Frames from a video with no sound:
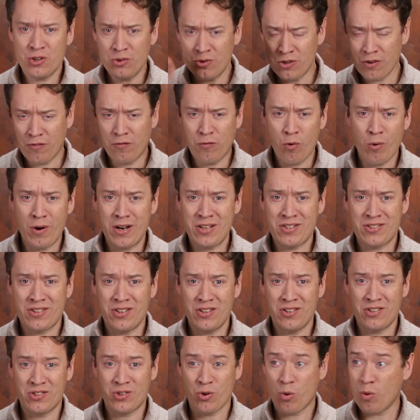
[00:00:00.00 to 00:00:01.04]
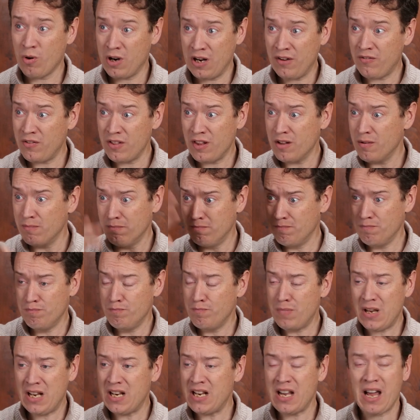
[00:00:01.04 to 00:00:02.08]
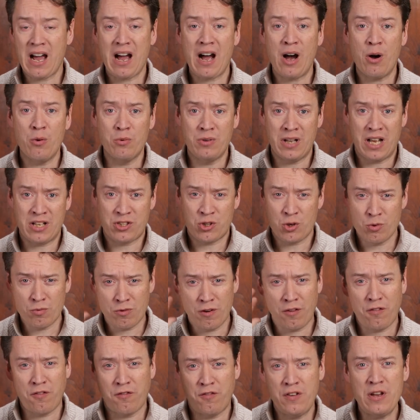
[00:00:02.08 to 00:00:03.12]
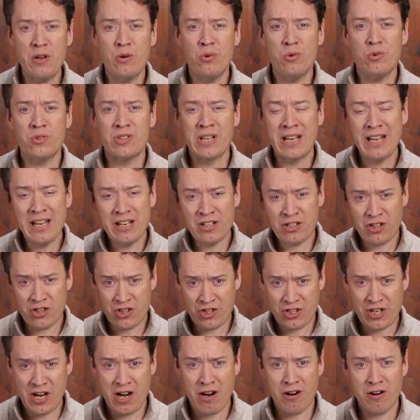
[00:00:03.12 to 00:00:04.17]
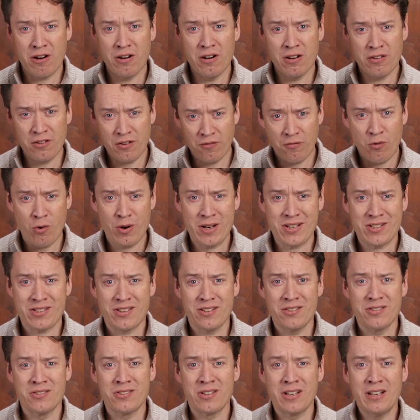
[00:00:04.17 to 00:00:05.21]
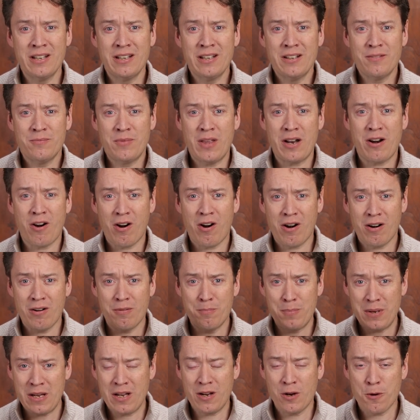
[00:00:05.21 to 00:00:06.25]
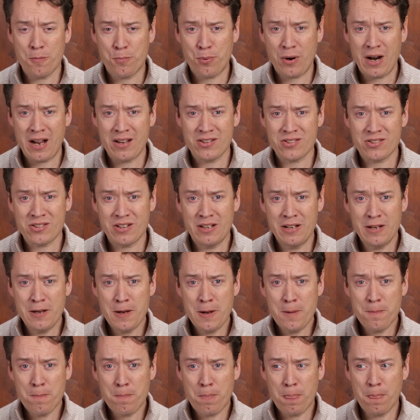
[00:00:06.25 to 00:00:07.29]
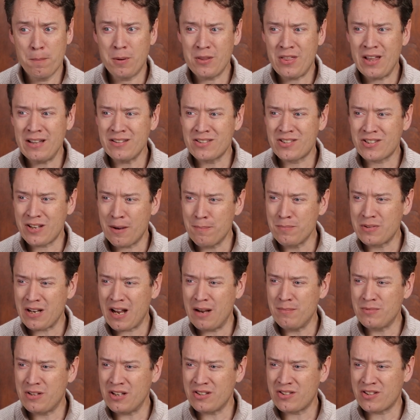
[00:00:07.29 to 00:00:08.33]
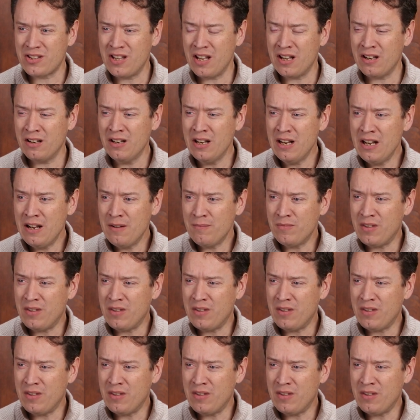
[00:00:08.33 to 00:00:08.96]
to the voices or even the media outlets who refuse to share the voices that are being oppressed. But then sometimes it's the